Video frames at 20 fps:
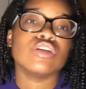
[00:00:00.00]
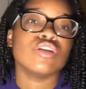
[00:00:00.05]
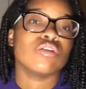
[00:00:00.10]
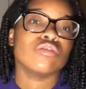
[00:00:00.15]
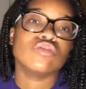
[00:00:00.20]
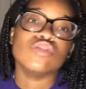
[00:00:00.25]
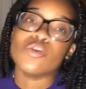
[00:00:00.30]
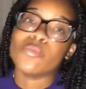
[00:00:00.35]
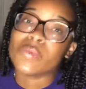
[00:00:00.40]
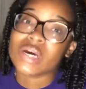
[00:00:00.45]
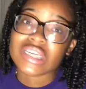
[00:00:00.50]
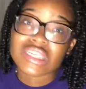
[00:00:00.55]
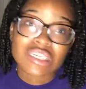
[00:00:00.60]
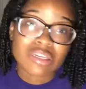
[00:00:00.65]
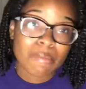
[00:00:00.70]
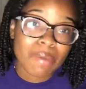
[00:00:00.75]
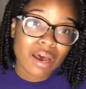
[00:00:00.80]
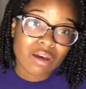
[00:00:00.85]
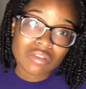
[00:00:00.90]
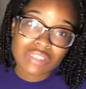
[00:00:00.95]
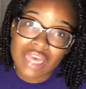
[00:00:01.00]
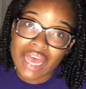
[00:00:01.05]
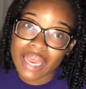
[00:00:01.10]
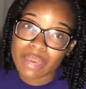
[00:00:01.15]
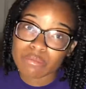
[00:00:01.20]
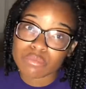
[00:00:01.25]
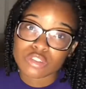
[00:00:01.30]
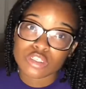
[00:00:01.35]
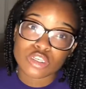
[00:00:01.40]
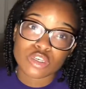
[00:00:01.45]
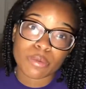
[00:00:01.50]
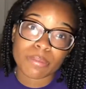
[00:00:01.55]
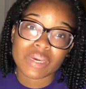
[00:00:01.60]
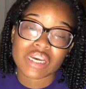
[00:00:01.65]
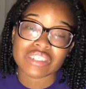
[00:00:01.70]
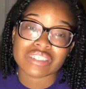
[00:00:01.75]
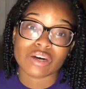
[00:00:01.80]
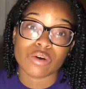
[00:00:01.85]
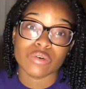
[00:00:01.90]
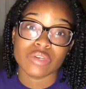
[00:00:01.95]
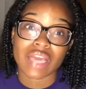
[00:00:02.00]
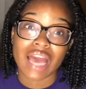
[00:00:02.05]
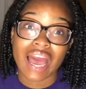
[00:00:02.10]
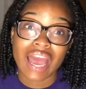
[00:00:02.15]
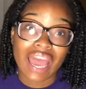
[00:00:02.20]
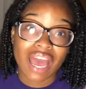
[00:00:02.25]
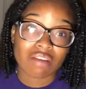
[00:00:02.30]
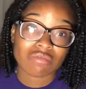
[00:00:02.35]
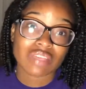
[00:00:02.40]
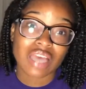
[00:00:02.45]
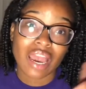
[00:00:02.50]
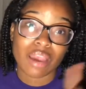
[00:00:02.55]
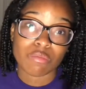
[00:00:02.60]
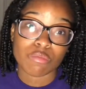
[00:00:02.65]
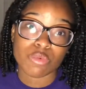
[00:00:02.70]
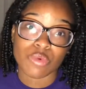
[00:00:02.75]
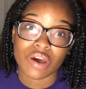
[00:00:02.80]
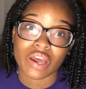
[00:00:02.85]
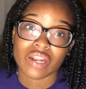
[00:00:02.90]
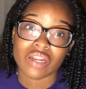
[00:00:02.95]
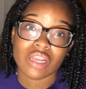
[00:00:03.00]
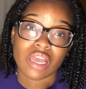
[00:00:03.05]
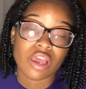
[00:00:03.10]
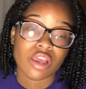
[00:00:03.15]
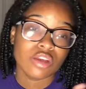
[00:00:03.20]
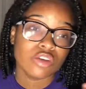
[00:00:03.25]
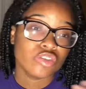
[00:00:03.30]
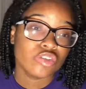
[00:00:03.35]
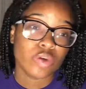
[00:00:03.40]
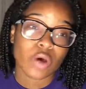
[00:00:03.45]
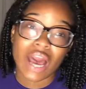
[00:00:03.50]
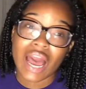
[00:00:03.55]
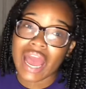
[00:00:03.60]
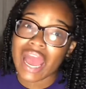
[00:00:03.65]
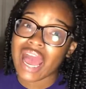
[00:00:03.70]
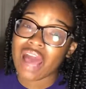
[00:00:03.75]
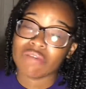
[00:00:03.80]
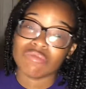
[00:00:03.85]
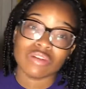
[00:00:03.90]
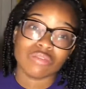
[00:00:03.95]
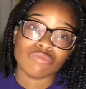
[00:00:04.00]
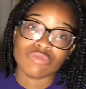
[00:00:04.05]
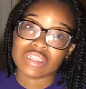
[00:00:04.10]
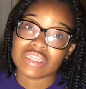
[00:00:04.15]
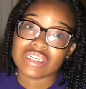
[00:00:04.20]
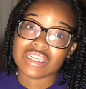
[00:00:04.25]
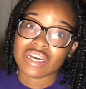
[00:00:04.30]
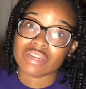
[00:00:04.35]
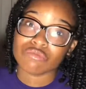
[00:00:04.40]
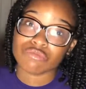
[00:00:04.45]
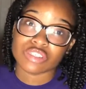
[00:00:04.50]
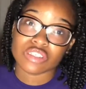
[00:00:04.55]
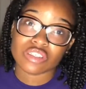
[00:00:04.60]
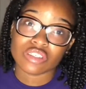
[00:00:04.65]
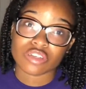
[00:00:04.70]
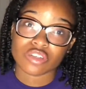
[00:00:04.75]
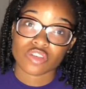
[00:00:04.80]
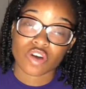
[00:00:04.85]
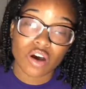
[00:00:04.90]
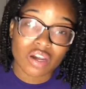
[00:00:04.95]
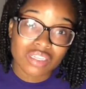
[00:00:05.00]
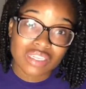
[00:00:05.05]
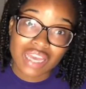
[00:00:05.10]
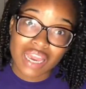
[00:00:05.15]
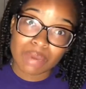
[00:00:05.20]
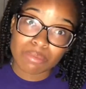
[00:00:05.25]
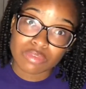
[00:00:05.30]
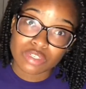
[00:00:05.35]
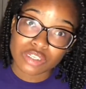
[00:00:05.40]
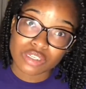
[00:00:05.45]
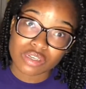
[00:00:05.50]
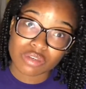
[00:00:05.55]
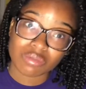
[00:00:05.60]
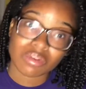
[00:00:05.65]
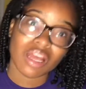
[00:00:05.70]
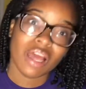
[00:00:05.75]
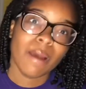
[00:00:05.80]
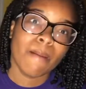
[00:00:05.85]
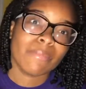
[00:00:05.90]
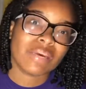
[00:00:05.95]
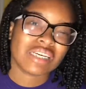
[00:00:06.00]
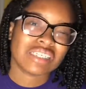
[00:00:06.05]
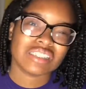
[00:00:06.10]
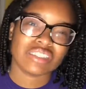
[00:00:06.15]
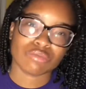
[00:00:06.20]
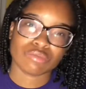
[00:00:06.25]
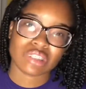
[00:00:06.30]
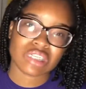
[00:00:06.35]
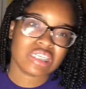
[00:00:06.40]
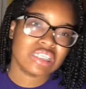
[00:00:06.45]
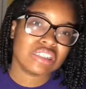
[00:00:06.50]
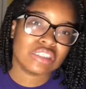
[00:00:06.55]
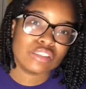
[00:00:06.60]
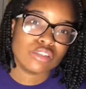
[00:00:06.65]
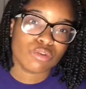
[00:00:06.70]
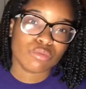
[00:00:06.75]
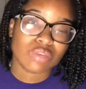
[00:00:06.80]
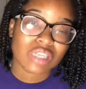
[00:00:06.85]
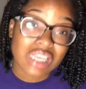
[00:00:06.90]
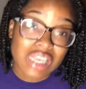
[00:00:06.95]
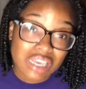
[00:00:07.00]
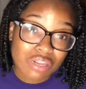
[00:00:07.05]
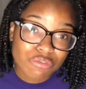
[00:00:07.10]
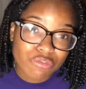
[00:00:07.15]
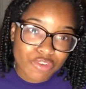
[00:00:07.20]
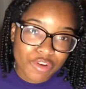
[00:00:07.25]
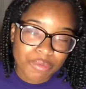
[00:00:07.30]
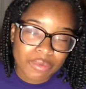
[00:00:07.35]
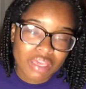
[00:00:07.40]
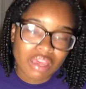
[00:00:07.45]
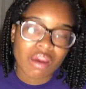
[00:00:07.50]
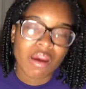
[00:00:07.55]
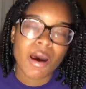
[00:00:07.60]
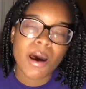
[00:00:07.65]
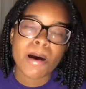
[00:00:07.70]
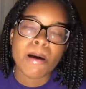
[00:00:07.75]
know too much about type 2 because I have type 1, so I haven't really done research on type 2 because there really is no need for me.